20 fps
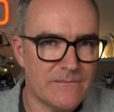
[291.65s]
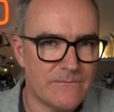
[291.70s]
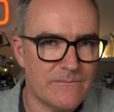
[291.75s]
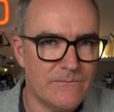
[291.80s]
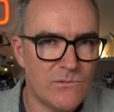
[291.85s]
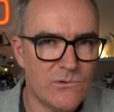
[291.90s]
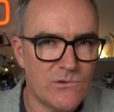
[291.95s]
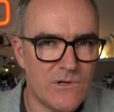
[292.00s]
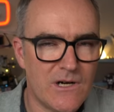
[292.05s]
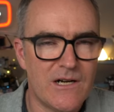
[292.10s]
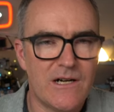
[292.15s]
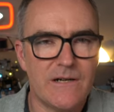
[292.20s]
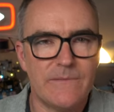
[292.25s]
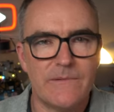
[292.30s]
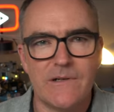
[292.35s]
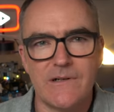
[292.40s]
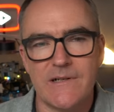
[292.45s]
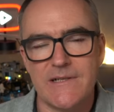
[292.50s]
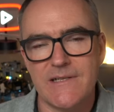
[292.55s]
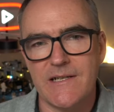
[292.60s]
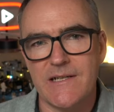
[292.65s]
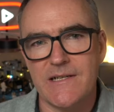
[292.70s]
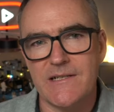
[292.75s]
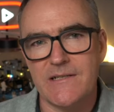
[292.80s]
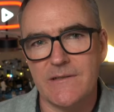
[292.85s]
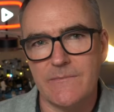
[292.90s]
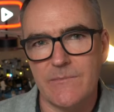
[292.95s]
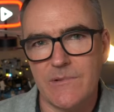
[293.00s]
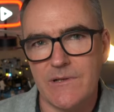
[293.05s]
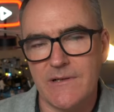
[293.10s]
more
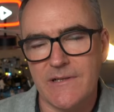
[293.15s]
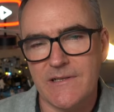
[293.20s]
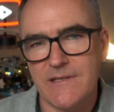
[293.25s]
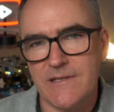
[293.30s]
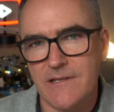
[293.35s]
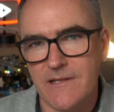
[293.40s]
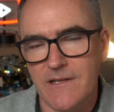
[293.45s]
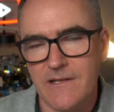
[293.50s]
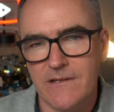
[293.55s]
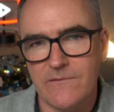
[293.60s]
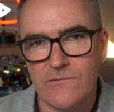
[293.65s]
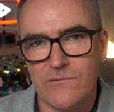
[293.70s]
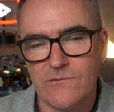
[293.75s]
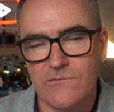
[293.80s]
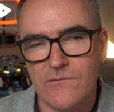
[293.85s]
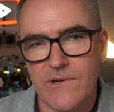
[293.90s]
harmonisation applied to the overall